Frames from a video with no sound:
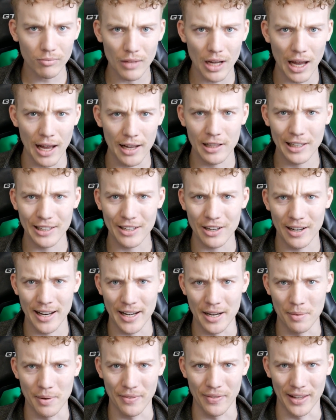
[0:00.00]
I click on
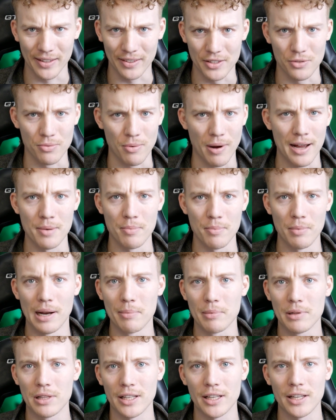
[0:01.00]
anyone like this random one I'm
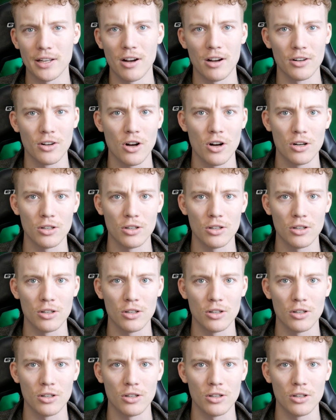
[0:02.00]
clicking on called